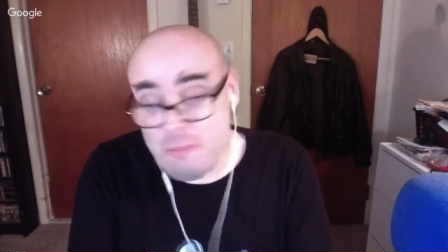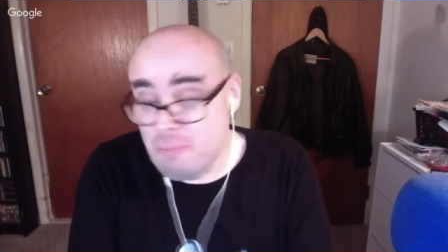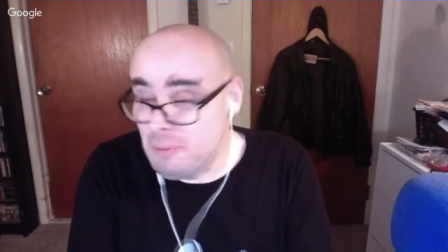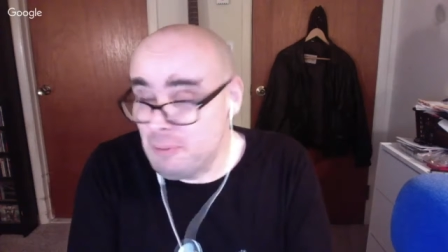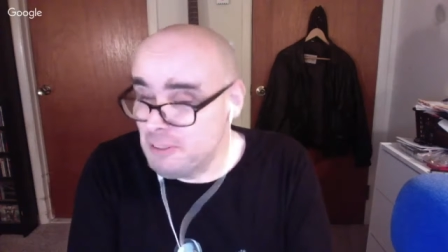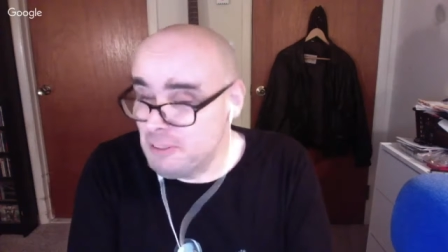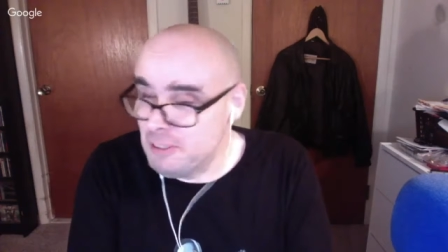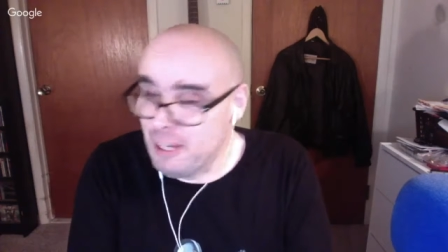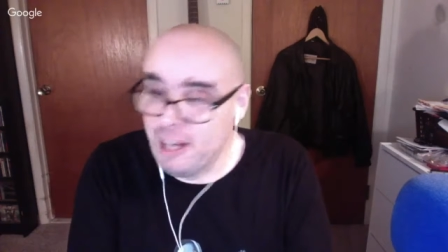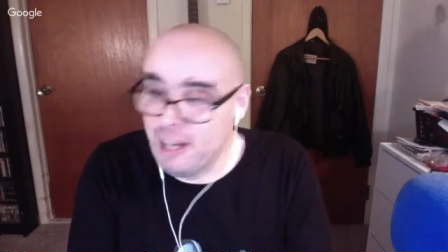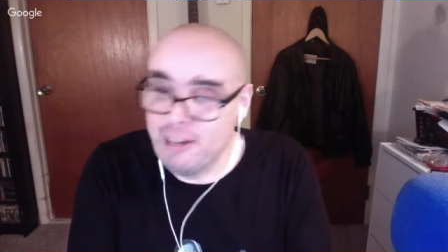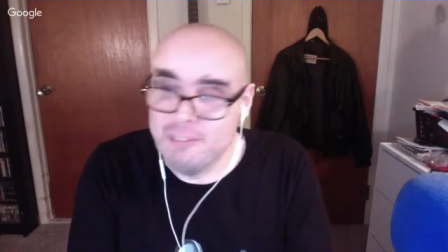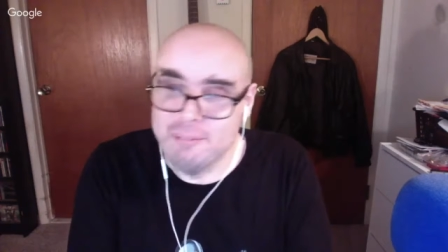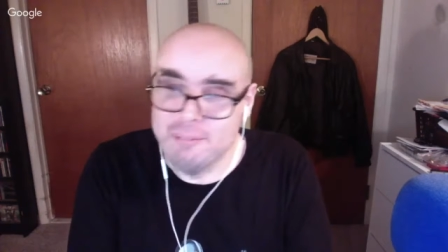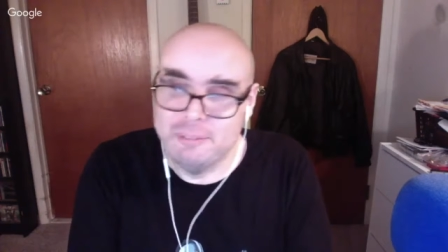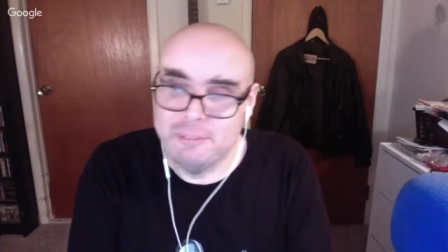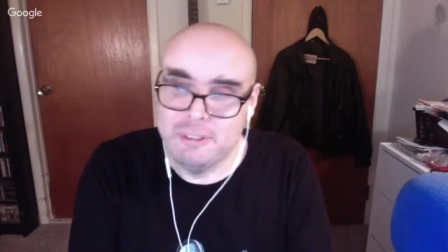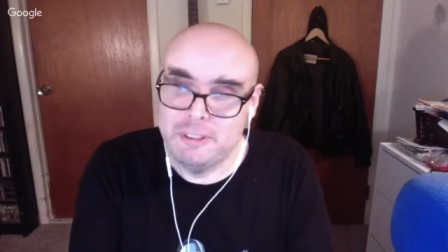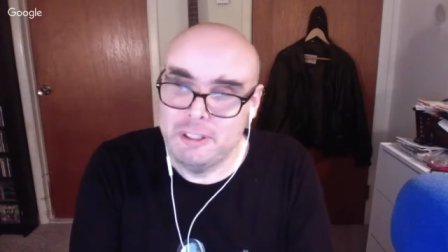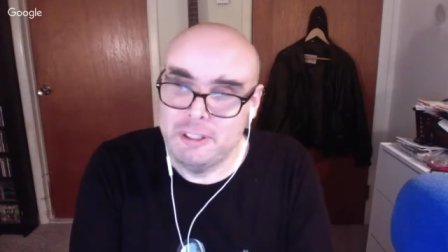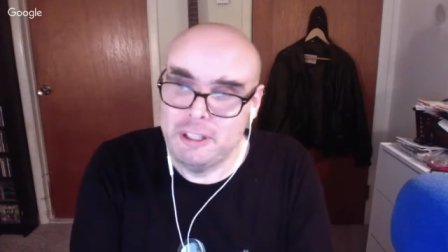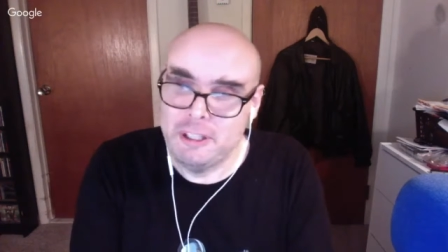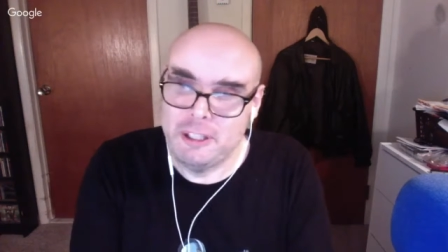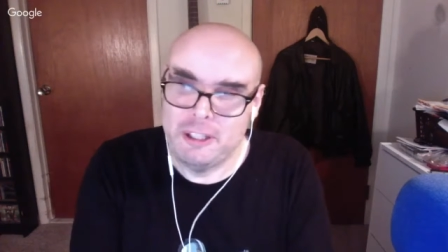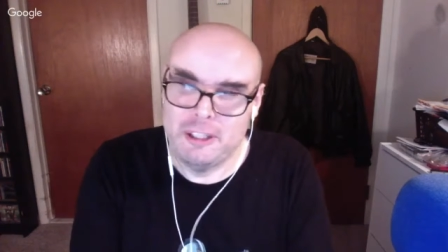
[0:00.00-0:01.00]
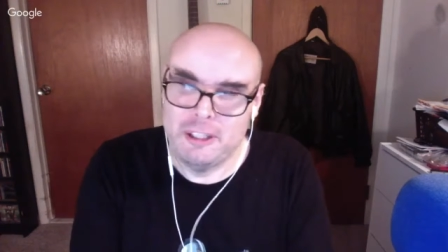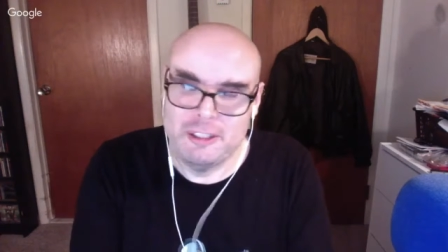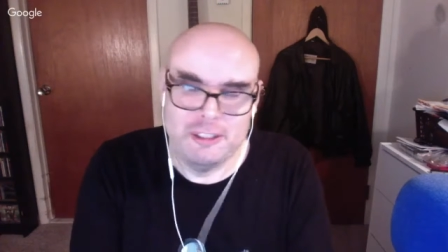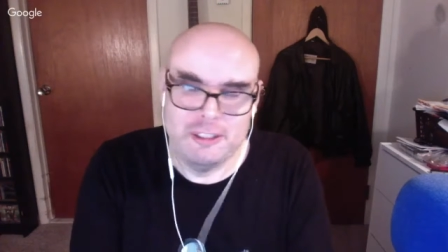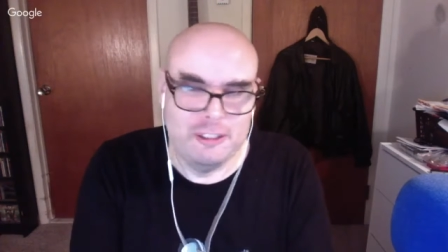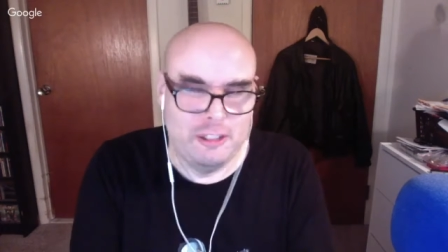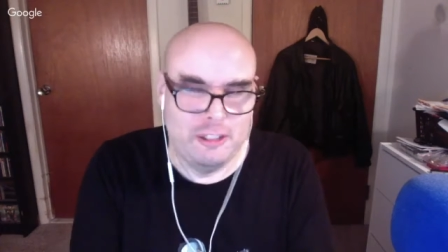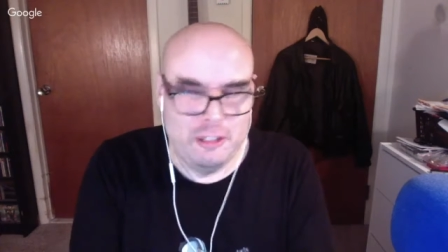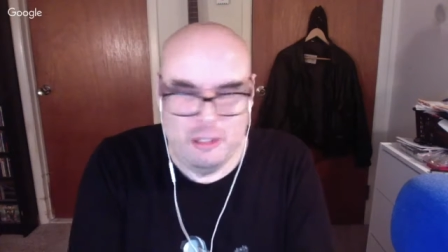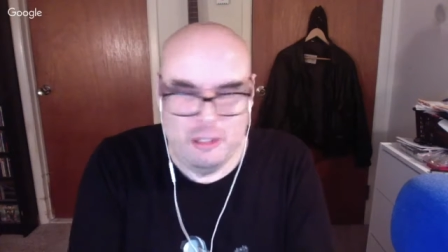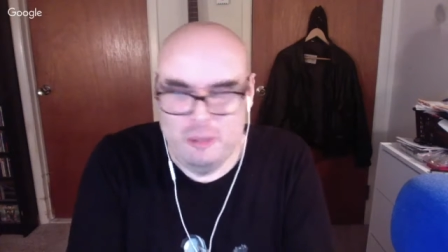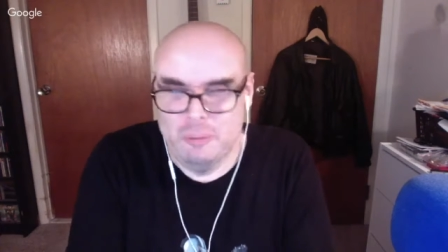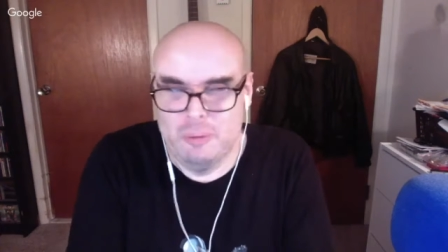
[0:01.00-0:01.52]
but not particularly
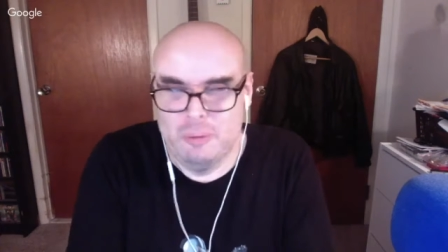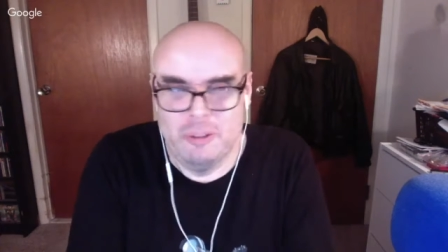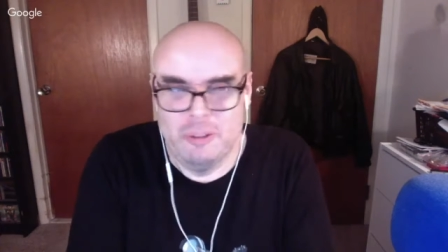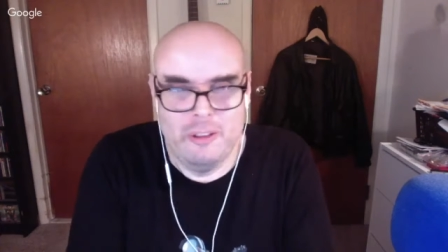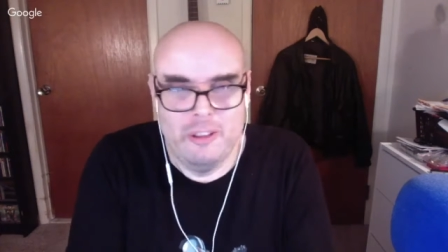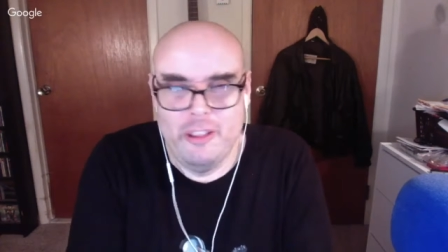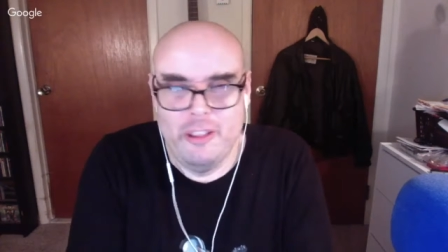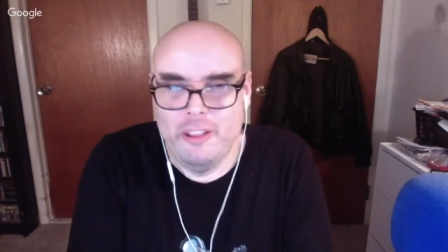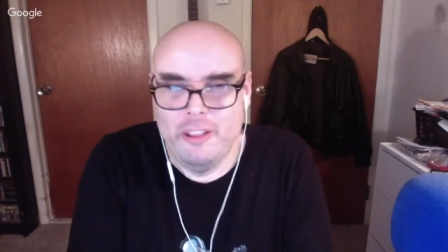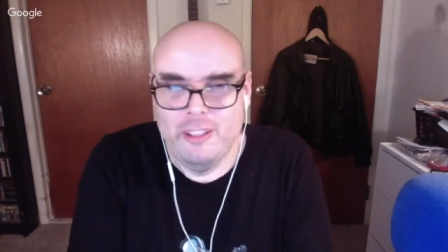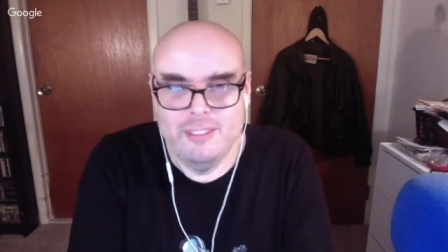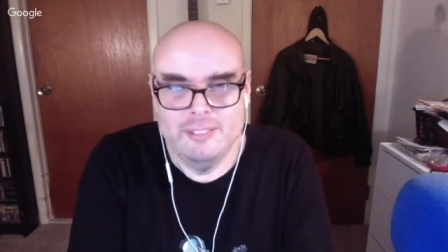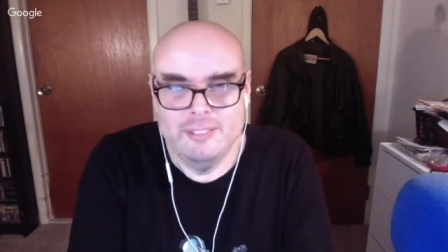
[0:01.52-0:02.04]
noteworthy.